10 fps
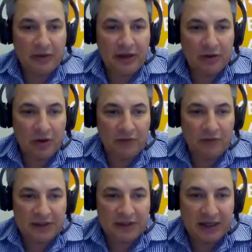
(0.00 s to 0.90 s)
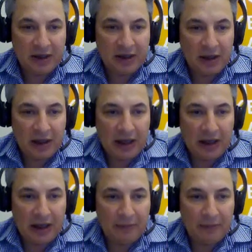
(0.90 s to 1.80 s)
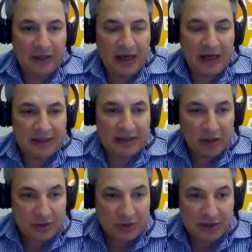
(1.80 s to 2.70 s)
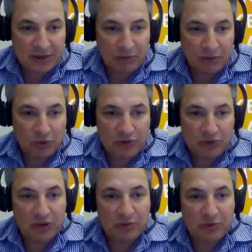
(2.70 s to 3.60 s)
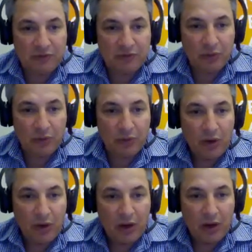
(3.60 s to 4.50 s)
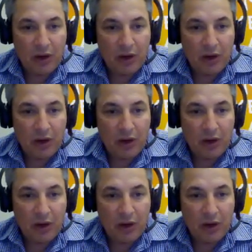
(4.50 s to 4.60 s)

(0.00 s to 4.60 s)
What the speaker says: And then obviously the RTO system was responsible for